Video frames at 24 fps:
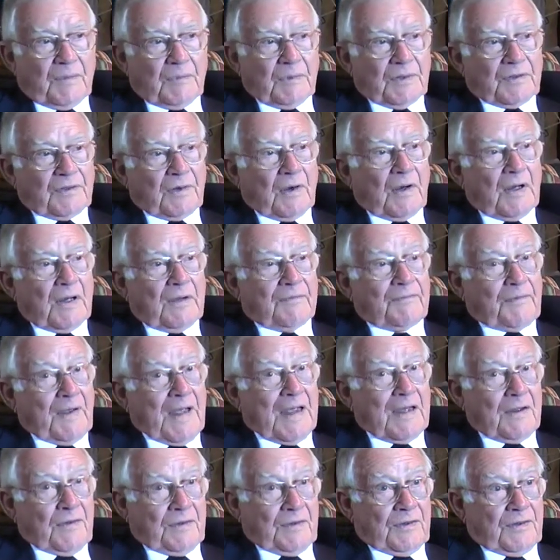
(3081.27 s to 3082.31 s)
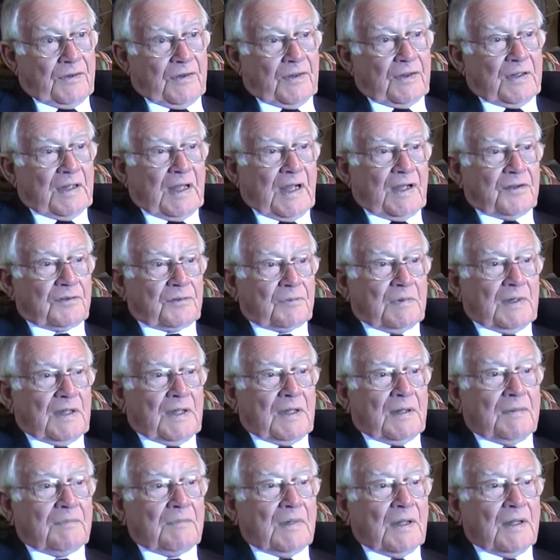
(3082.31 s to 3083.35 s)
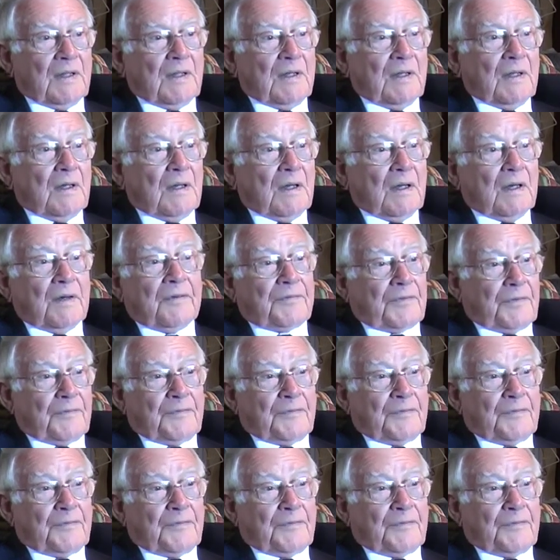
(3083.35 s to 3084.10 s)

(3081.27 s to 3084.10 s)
which I had found at the Ashmolean of the